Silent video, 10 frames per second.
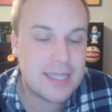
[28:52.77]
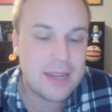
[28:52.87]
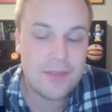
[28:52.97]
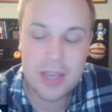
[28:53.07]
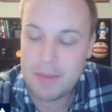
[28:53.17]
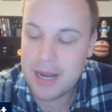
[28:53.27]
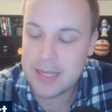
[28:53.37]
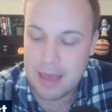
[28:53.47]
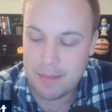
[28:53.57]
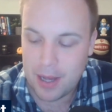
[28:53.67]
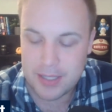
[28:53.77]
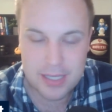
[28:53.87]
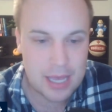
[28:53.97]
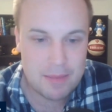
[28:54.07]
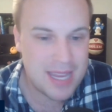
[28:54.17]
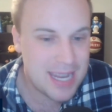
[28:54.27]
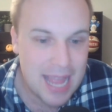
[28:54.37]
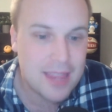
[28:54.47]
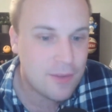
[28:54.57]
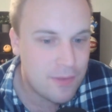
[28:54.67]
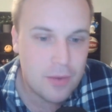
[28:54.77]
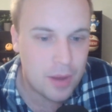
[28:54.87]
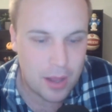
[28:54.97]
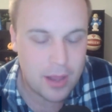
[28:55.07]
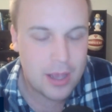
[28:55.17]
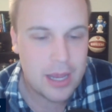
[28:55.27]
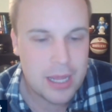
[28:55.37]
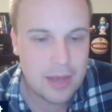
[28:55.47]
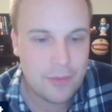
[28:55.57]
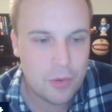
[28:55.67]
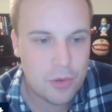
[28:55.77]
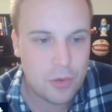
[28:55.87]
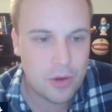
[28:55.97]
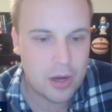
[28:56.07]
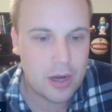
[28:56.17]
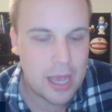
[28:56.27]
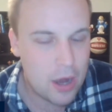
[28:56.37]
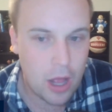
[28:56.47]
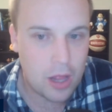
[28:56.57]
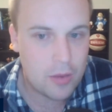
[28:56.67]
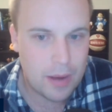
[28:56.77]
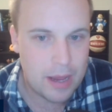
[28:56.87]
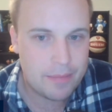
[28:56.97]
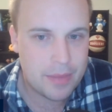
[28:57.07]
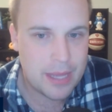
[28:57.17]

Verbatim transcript: significant minutes, that Boston game, he did not defend well in that fourth quarter at all, right?